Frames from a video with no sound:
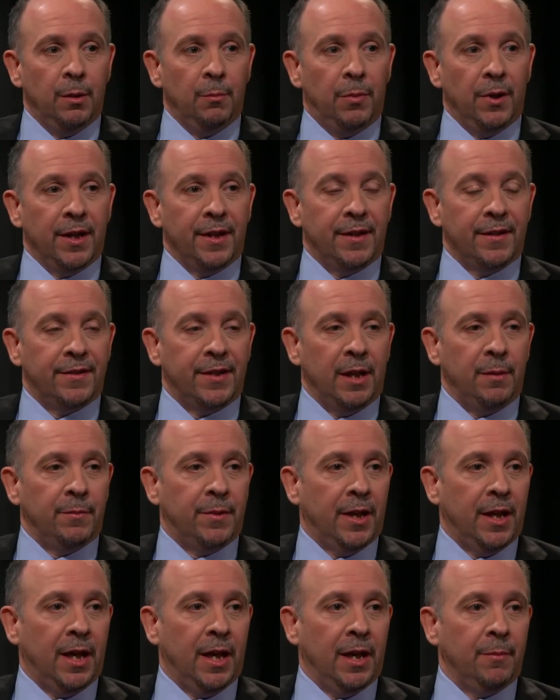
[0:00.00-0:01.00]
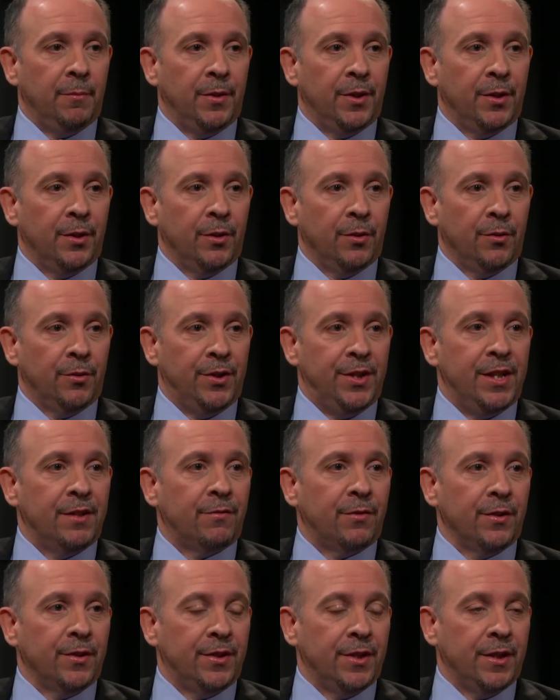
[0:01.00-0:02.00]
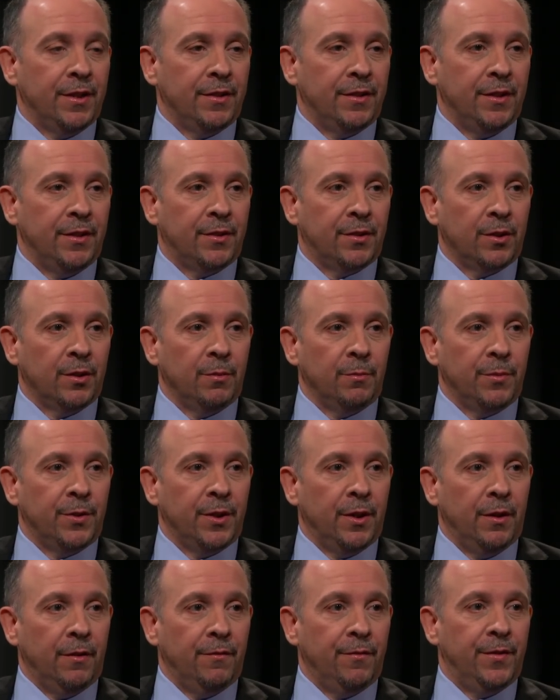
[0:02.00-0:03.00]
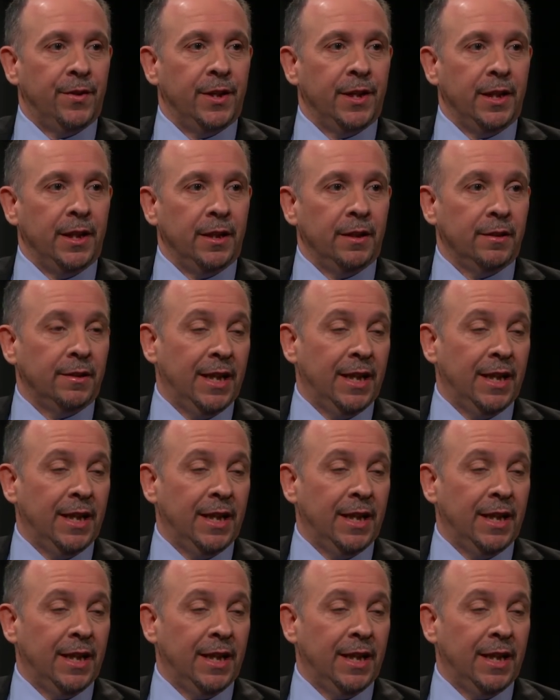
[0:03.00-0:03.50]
but at the same time there's differences in terms of the